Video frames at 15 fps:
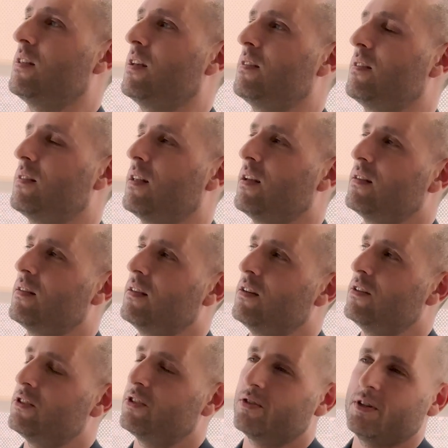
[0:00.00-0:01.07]
that's
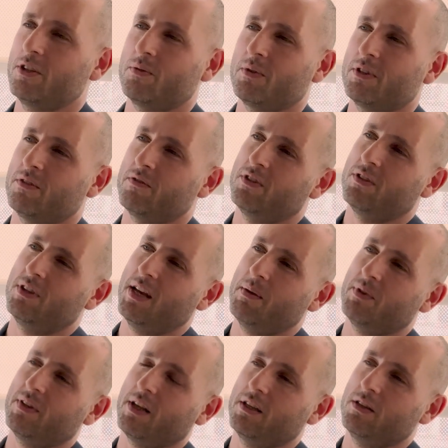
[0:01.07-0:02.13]
illustrate one of the
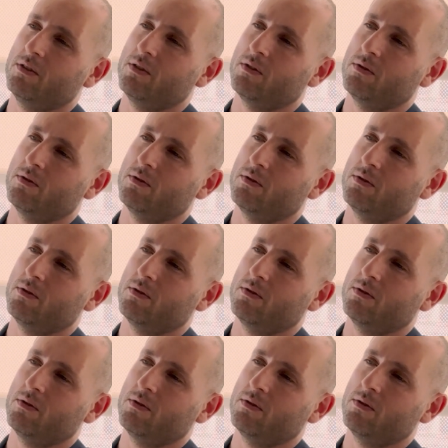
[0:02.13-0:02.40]
depths, like